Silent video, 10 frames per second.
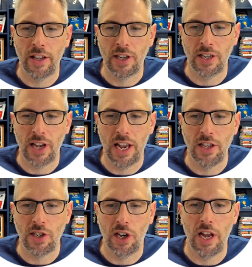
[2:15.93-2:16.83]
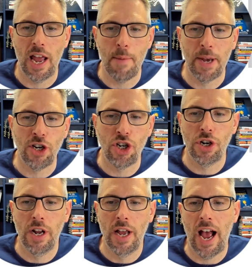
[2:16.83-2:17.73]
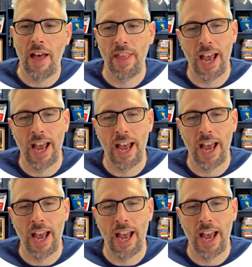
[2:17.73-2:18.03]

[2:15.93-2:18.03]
and then as you click on it,